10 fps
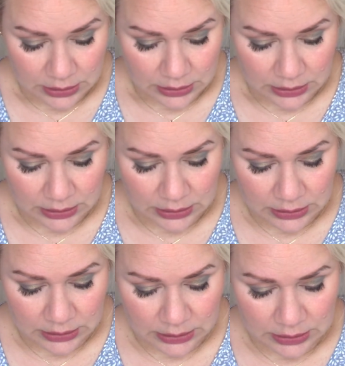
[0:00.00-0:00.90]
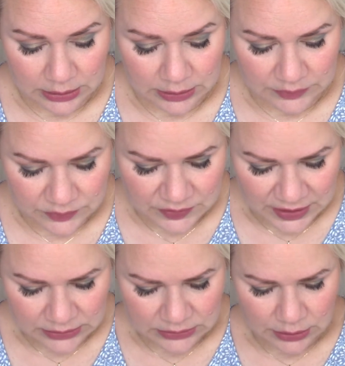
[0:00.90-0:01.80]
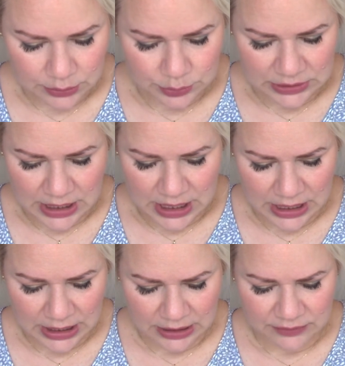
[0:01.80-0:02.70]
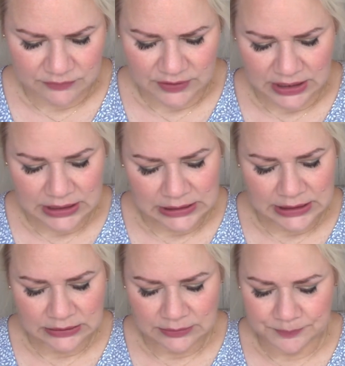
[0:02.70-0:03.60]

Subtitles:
Then we have Alien,